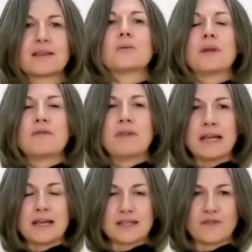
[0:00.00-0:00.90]
We
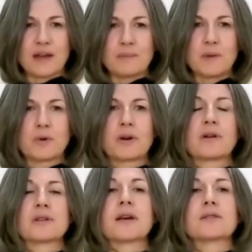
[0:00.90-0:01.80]
really, as a family,
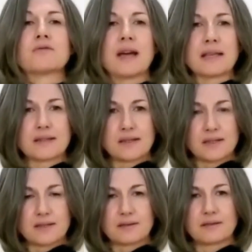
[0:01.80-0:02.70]
prioritize
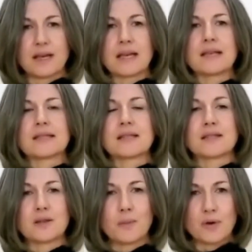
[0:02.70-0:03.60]
rest and listening to
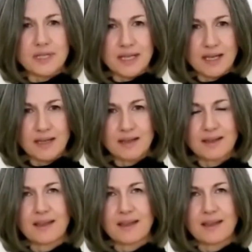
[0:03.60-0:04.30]
the body.